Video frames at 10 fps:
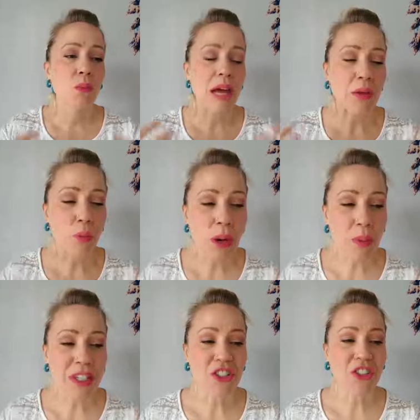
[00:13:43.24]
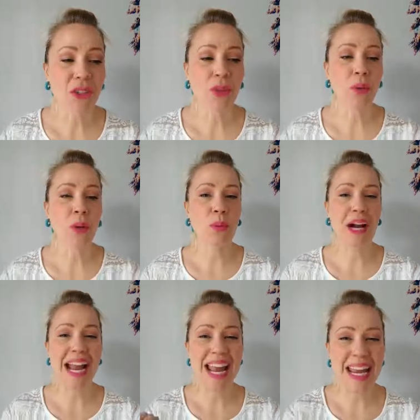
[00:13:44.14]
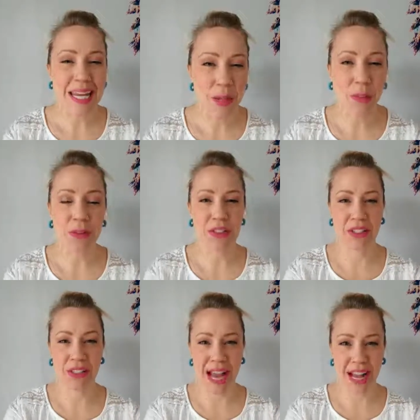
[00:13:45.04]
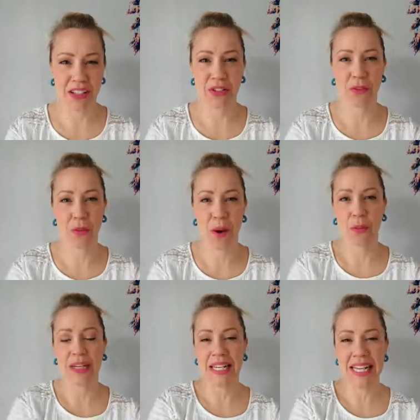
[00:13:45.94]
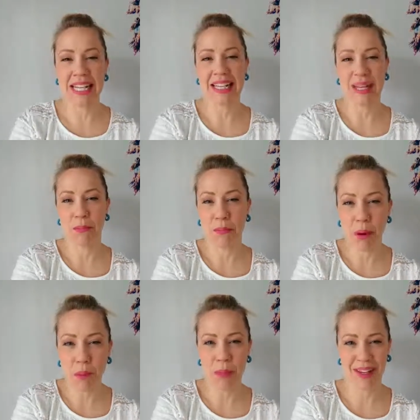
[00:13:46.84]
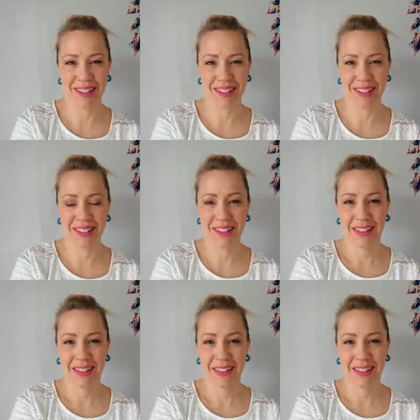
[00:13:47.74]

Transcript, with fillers: and when we do when we're able to ask for what we need in the moment